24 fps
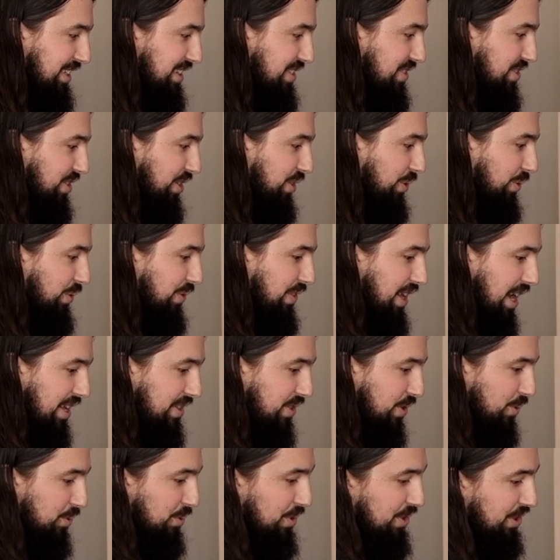So
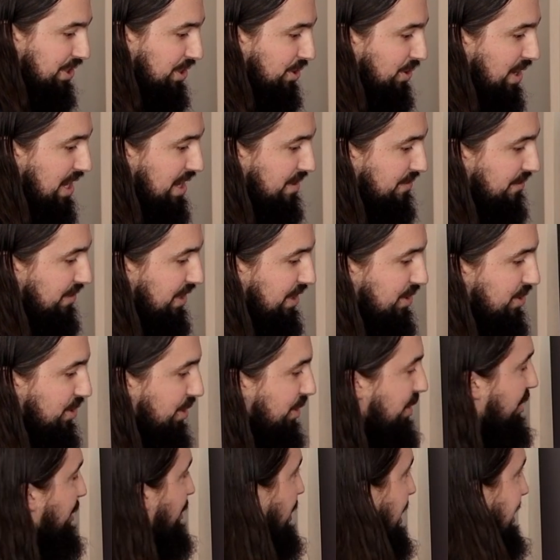that's a really great
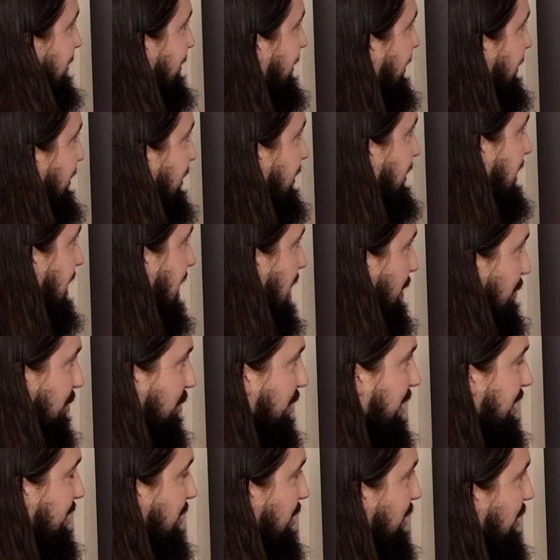feature, a great thing that the Apple
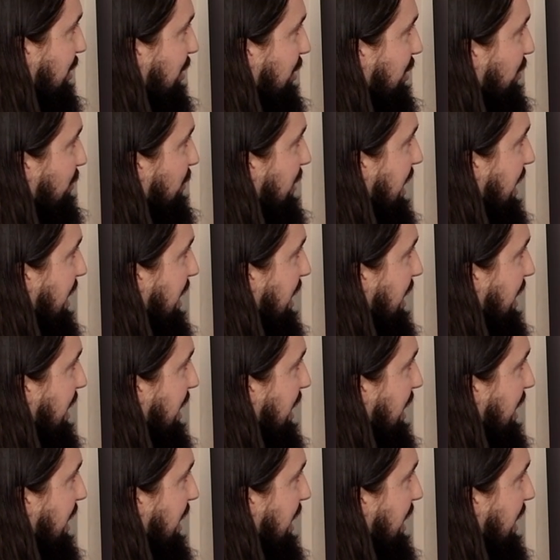Watch can do